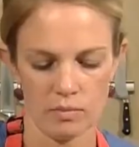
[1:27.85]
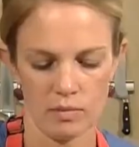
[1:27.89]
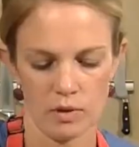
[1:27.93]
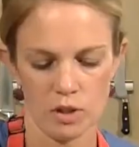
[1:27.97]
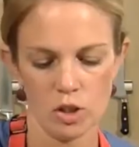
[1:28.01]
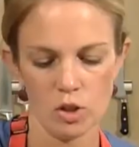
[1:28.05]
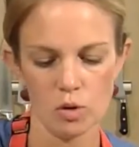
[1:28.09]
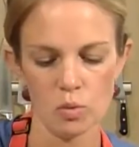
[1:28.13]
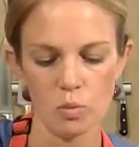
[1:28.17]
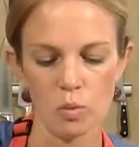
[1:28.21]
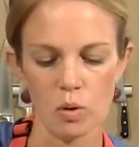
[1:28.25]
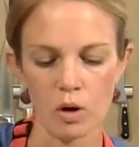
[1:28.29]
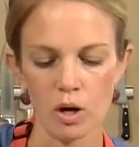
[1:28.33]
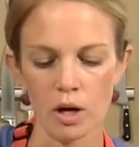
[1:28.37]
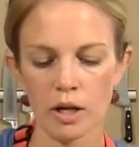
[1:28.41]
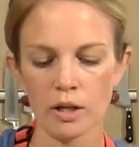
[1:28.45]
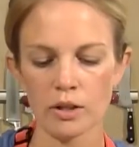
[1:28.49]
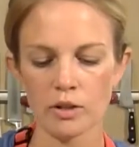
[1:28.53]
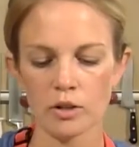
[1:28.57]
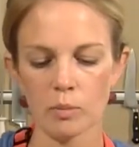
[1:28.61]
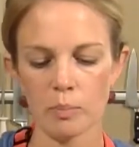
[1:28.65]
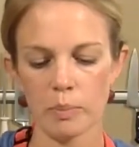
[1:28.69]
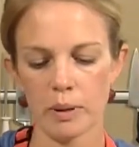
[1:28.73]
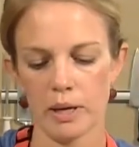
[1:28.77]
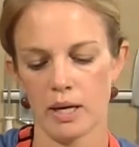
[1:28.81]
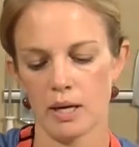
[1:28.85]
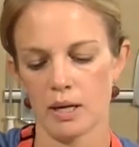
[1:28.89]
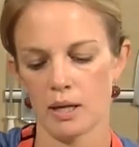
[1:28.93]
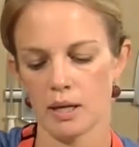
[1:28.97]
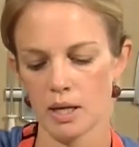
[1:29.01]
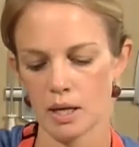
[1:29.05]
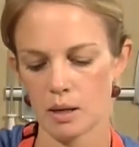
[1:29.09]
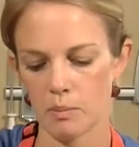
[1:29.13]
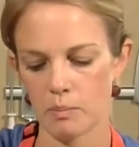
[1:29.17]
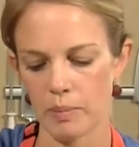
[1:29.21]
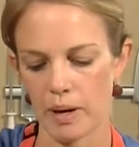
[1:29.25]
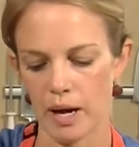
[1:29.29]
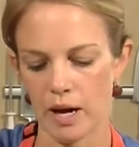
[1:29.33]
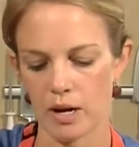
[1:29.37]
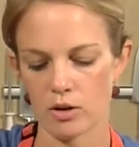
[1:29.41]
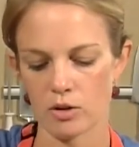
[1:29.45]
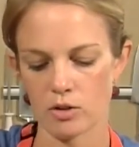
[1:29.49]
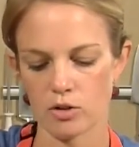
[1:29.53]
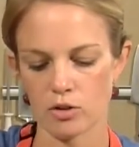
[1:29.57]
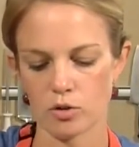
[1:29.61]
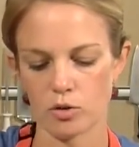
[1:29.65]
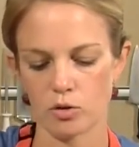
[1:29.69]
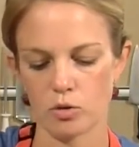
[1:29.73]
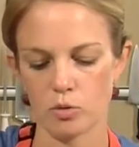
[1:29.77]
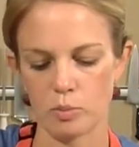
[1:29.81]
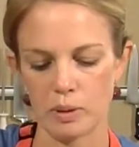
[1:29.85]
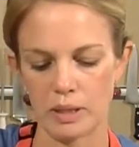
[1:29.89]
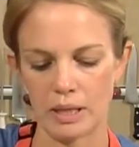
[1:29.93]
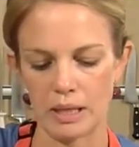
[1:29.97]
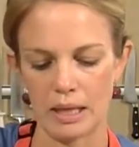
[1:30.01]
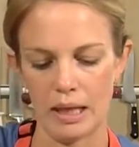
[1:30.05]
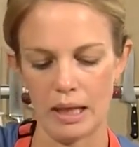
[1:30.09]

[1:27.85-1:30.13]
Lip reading: You want your pancake batter to be